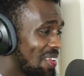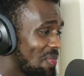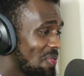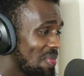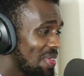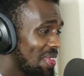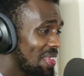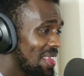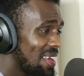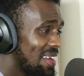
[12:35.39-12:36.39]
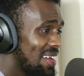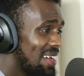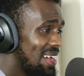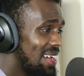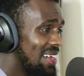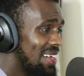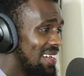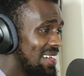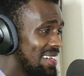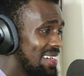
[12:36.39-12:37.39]

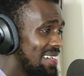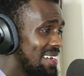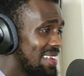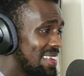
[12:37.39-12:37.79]
Nothing is said.